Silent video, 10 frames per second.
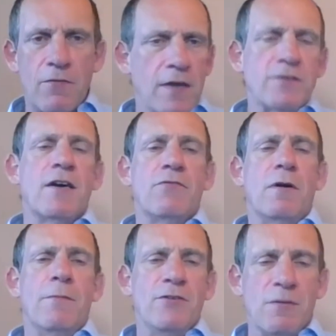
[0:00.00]
Our staff are
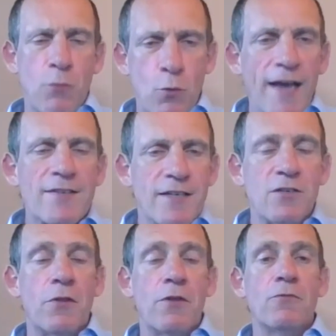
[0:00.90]
our most important asset,
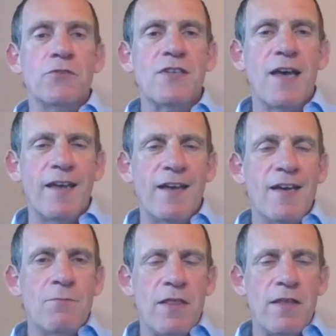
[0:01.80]
is what they often say.
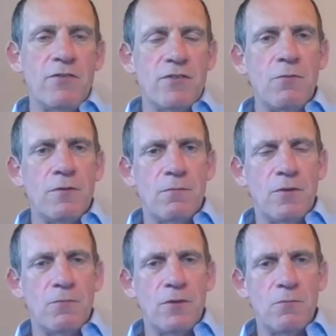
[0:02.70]
But then you say,
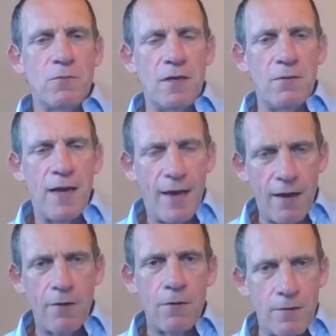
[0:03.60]

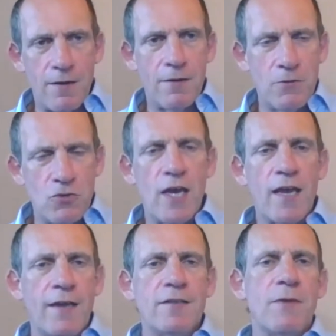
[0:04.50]
how are you
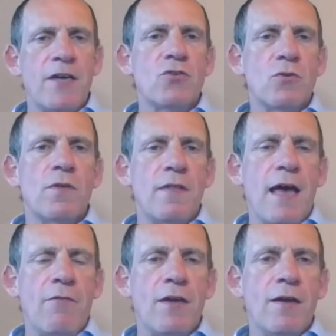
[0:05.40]
checking to make sure that they're
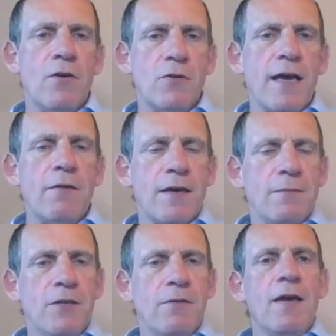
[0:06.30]
having a good
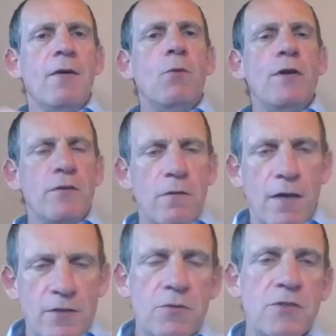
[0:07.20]
outcome? When did you
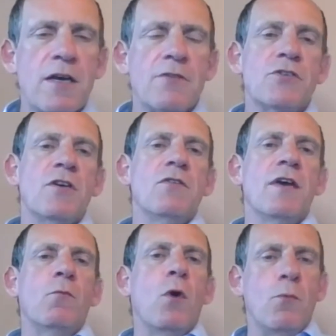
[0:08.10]
last do a staff
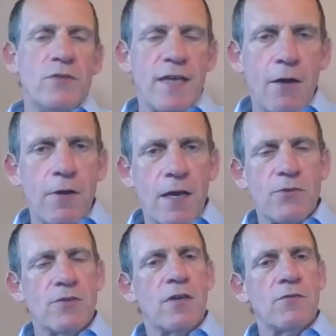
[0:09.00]
survey? What was the outcome
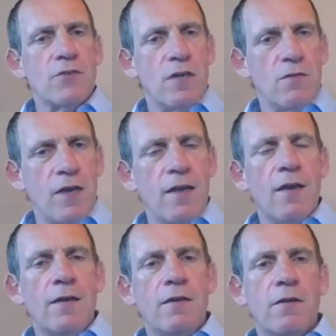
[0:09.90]
to the staff survey?
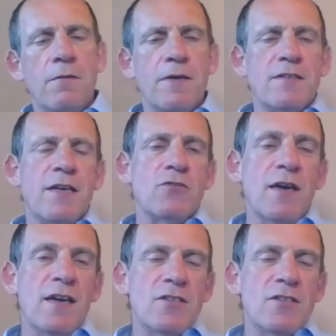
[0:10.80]
Etc.